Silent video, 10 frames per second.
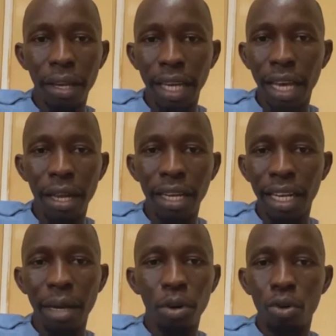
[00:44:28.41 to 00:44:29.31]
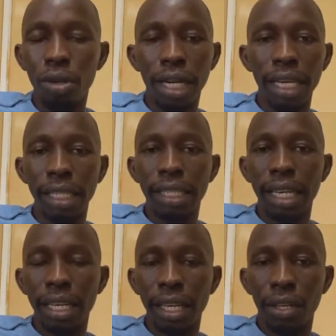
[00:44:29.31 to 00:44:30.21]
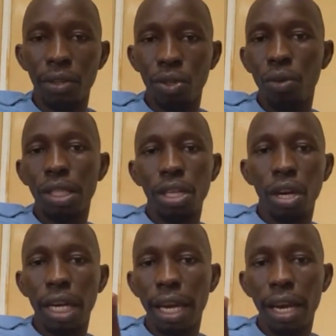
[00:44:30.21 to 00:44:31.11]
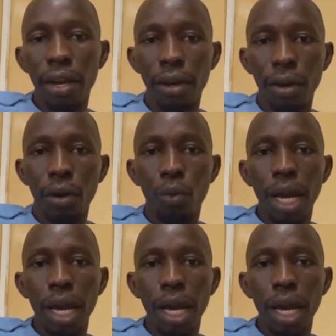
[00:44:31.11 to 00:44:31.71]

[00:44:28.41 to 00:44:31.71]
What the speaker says: The kind of things that we in the do in this country,